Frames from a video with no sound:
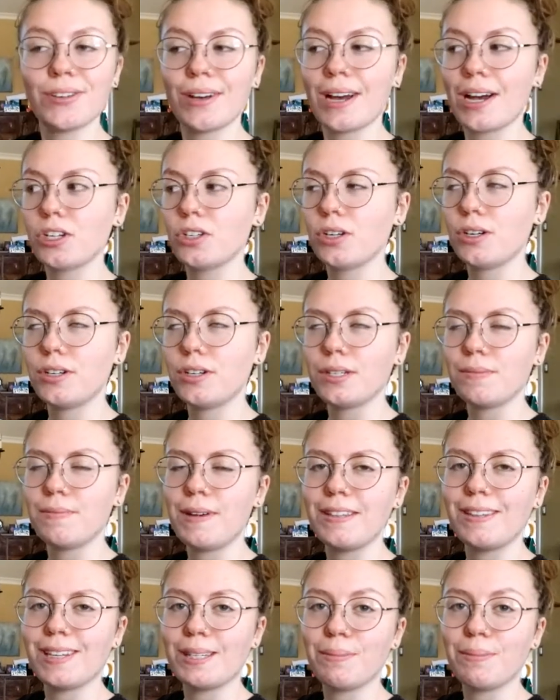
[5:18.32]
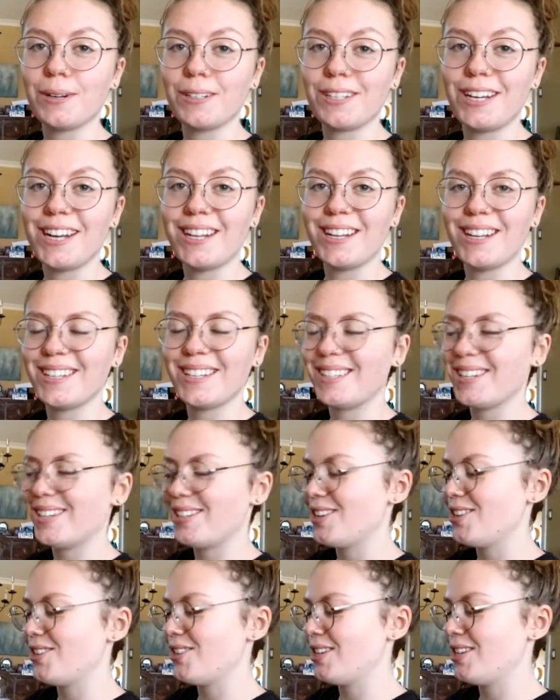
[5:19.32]
actually just made the spontaneous
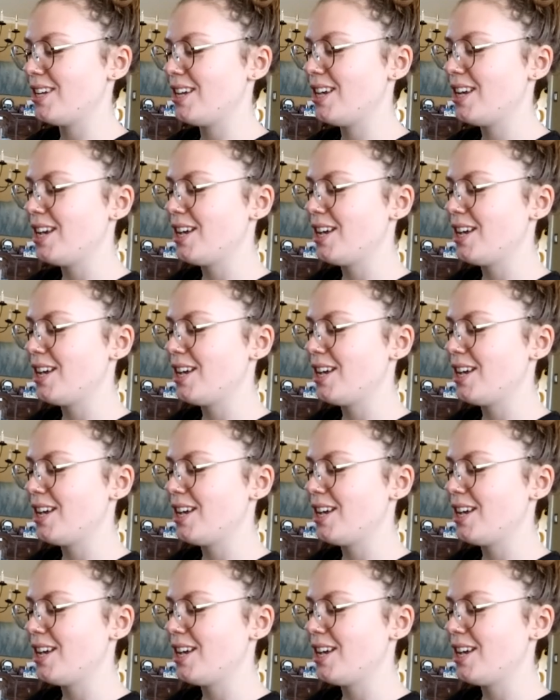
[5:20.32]
decision